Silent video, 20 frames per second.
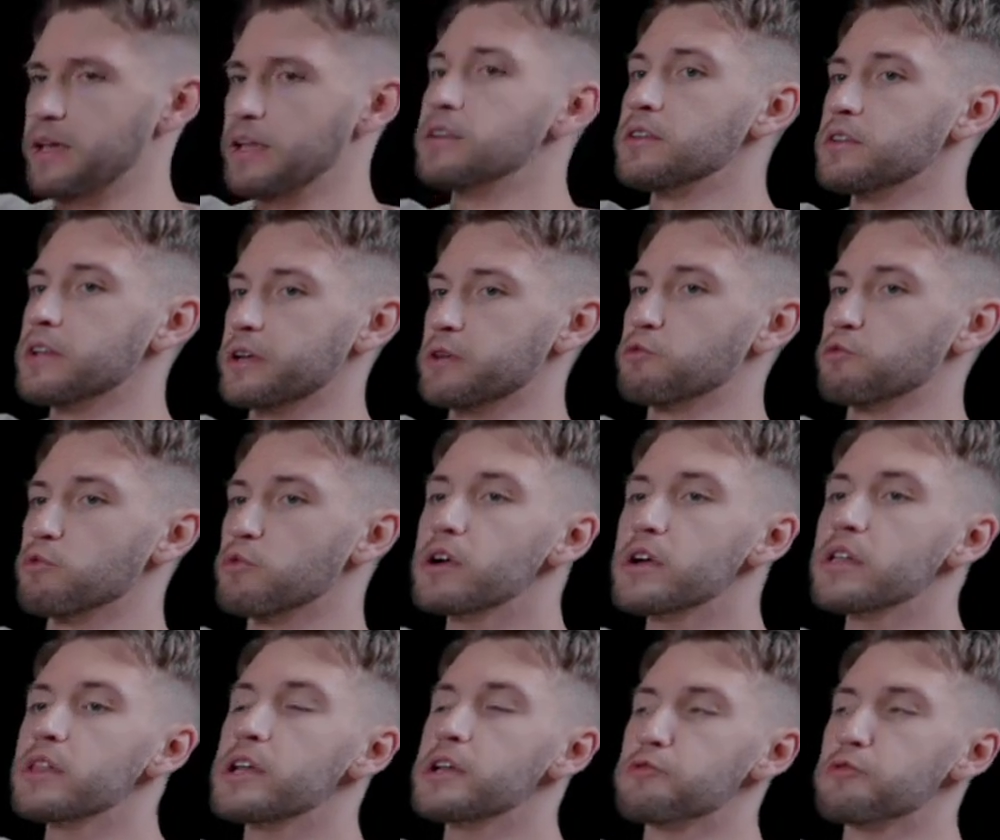and like
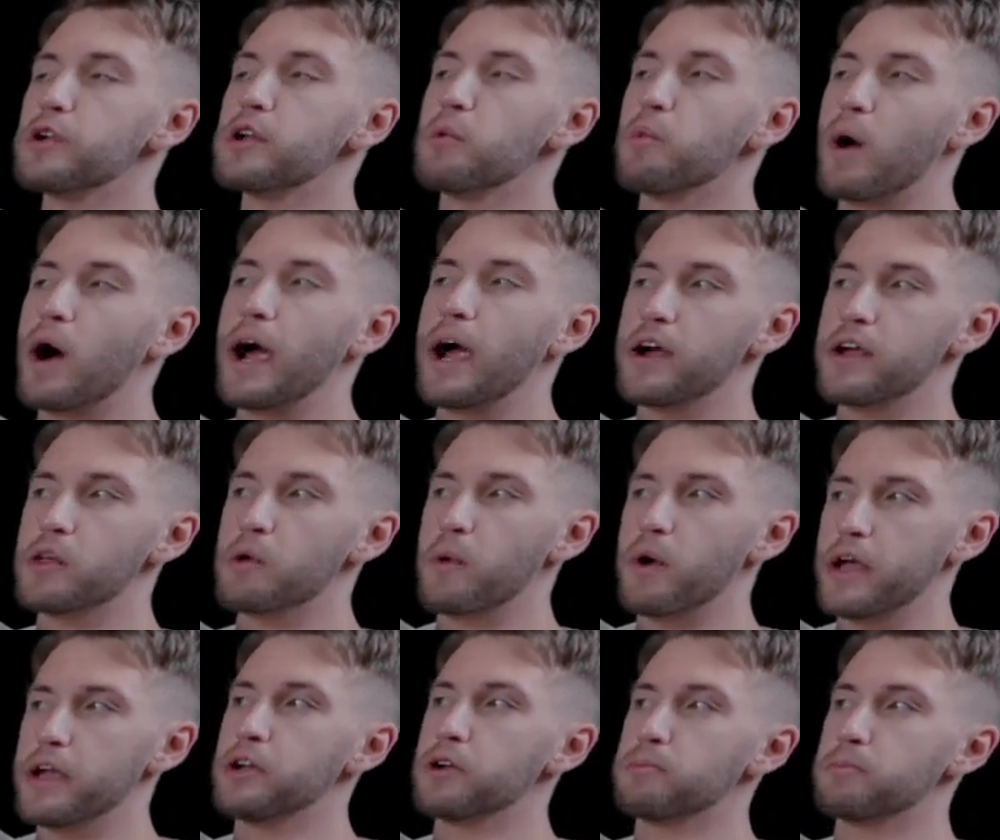really rewire the
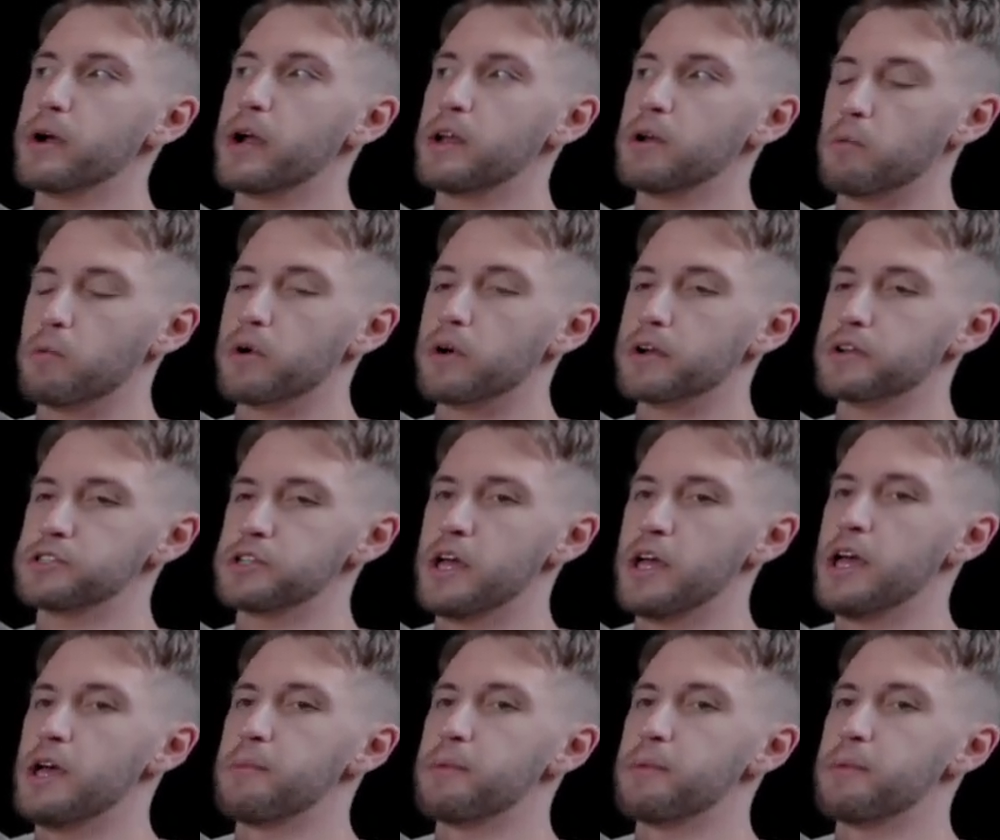way your brain works.